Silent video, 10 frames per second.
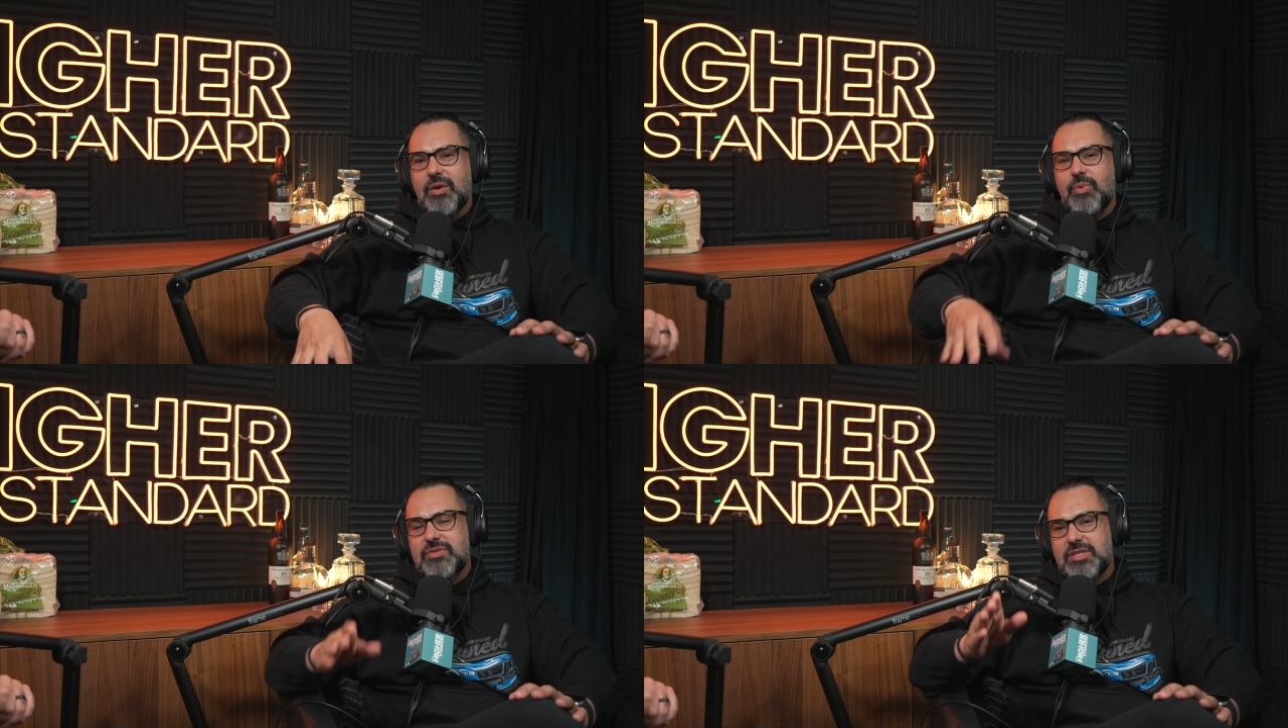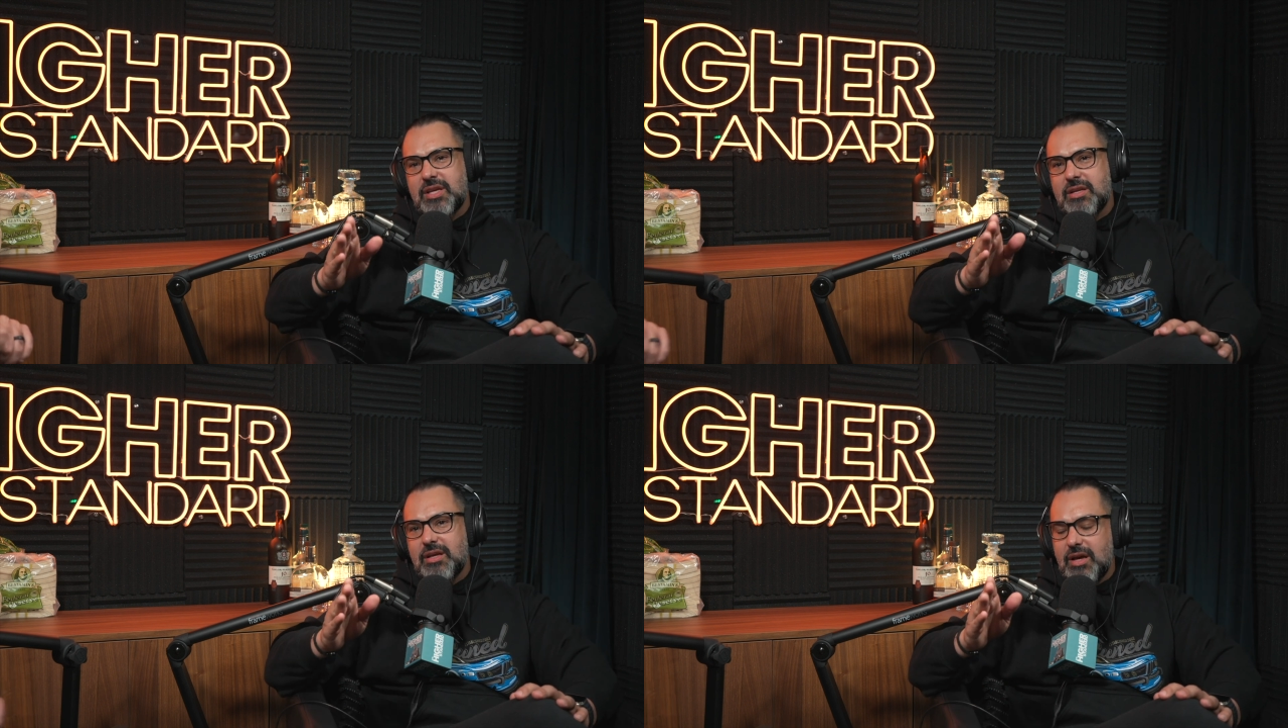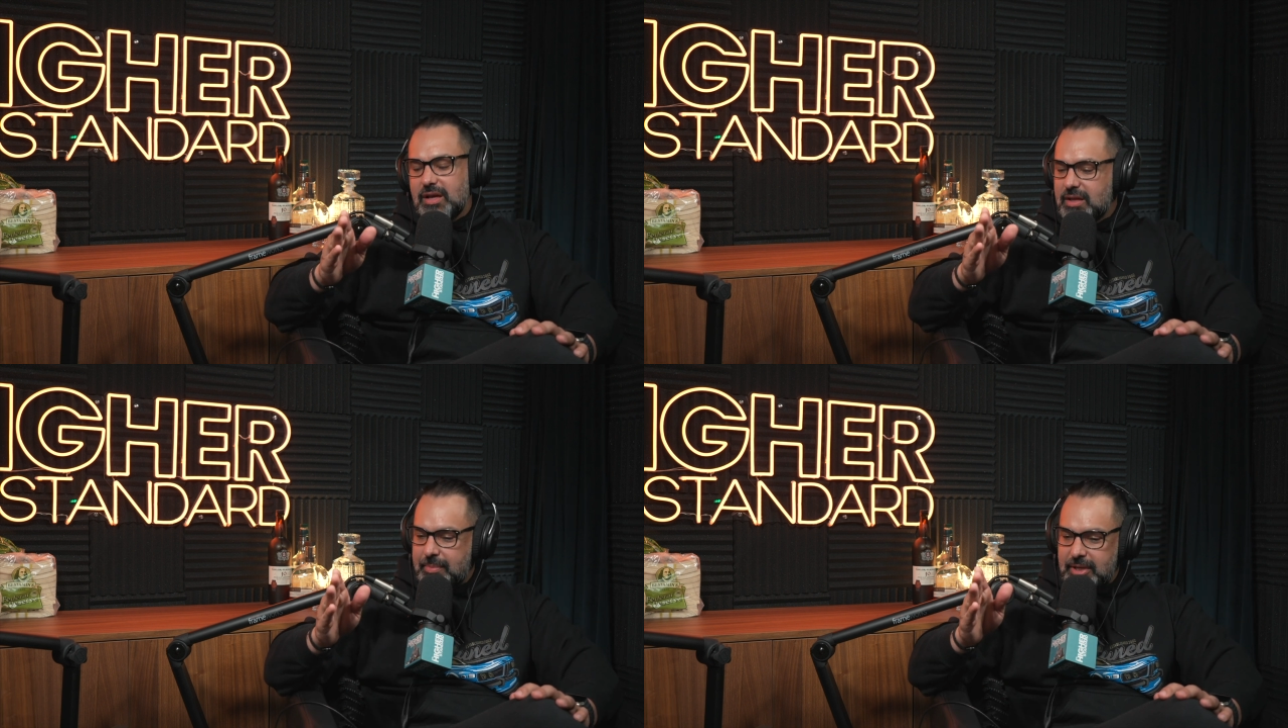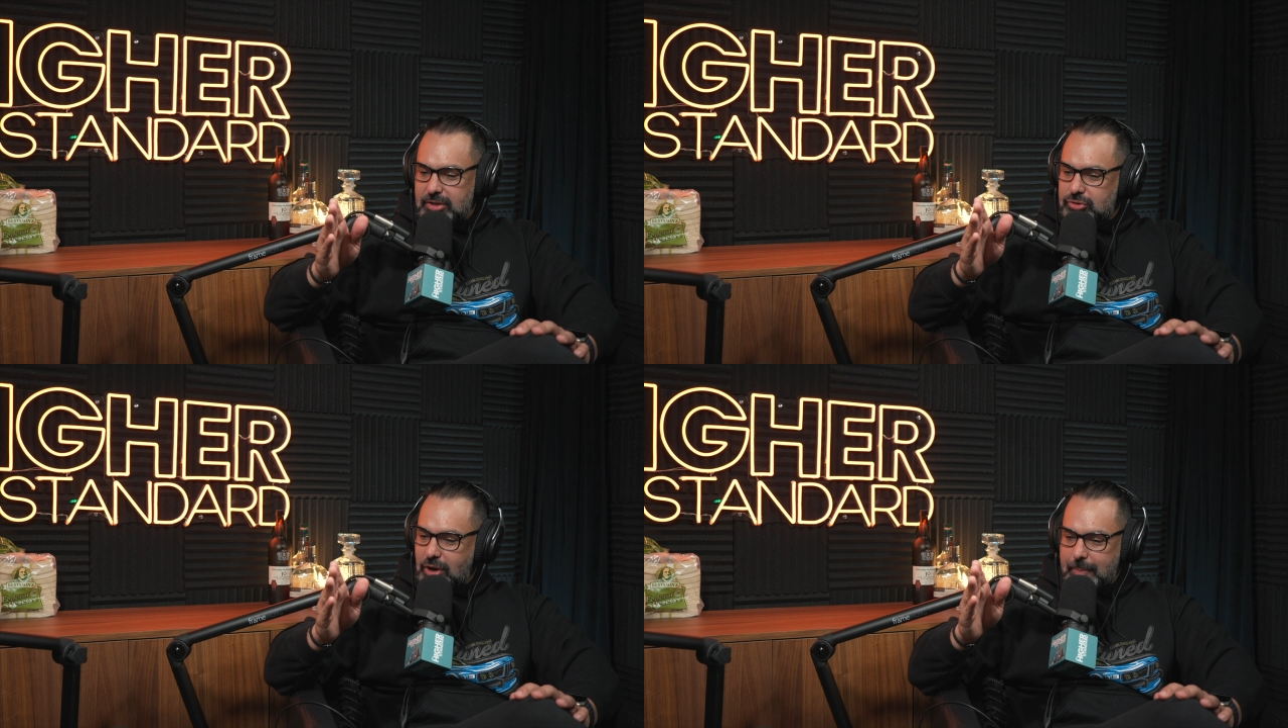And we've seen,
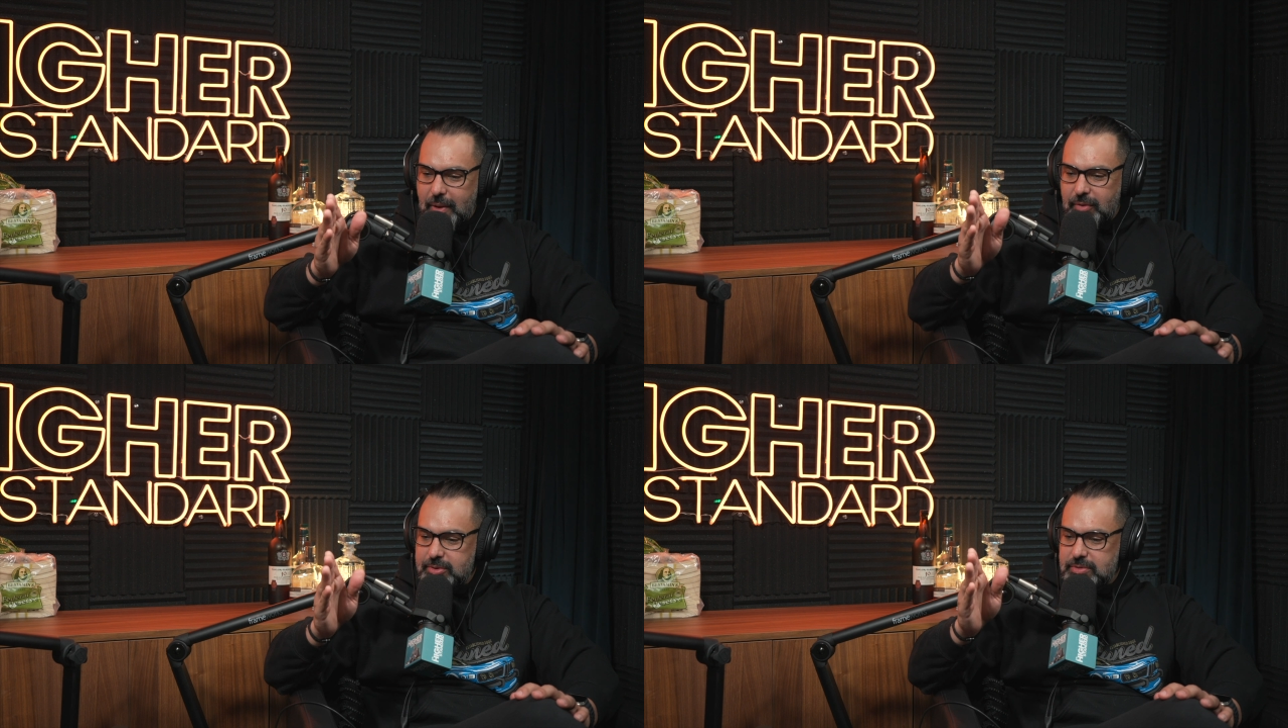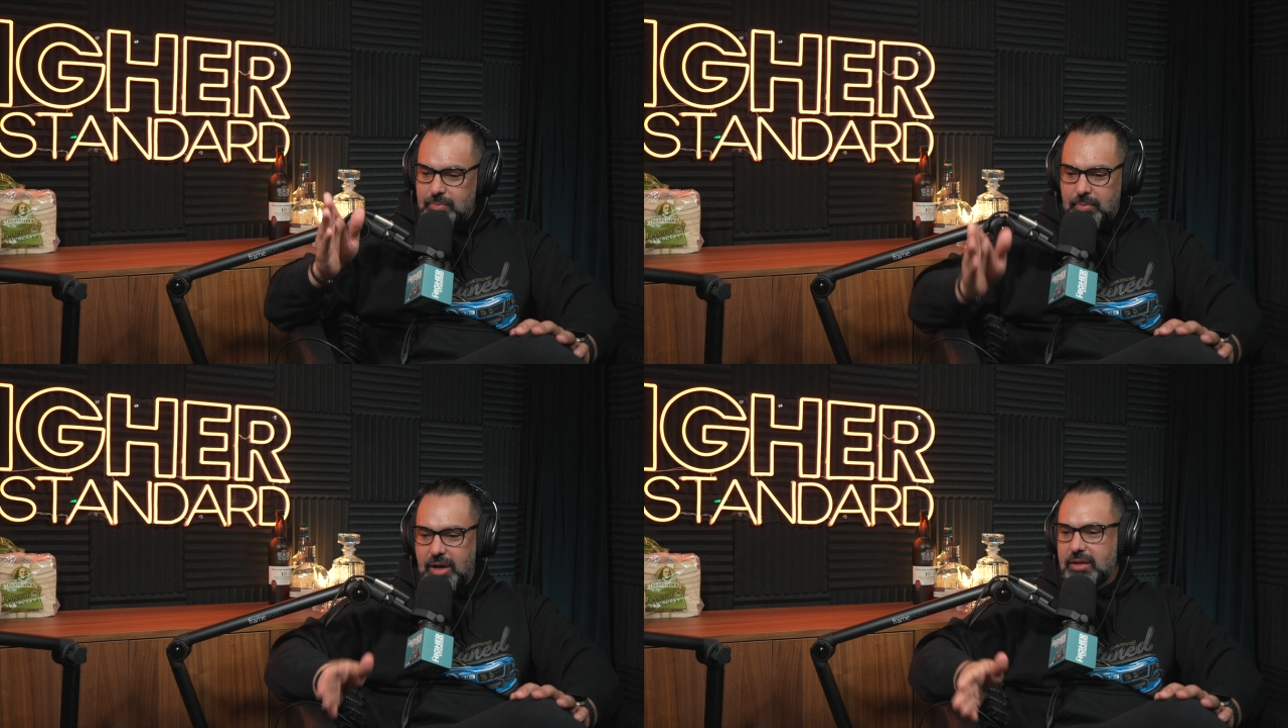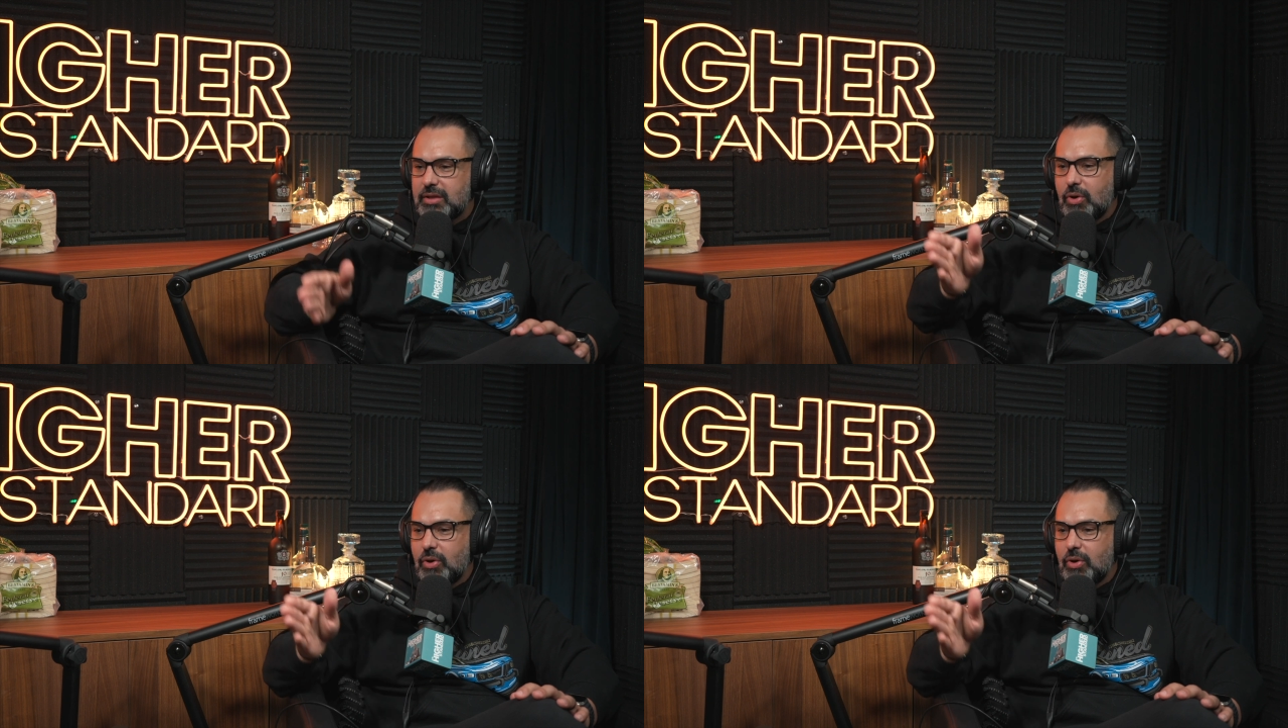a drop-off almost month